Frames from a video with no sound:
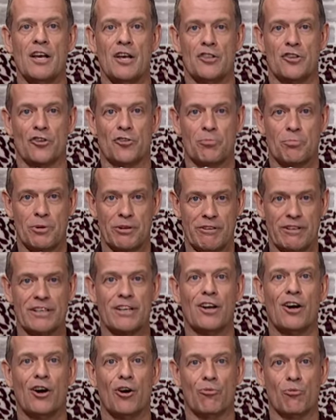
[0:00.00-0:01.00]
The Spirit
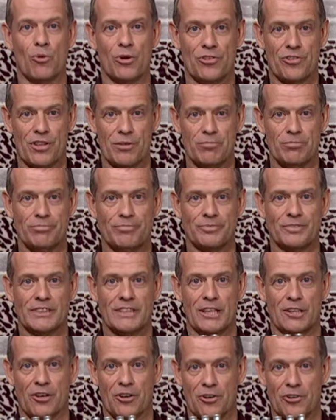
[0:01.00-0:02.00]
of wisdom
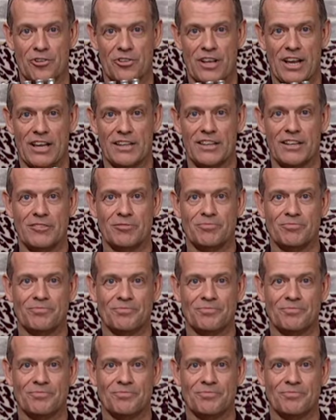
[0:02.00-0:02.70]
and understanding,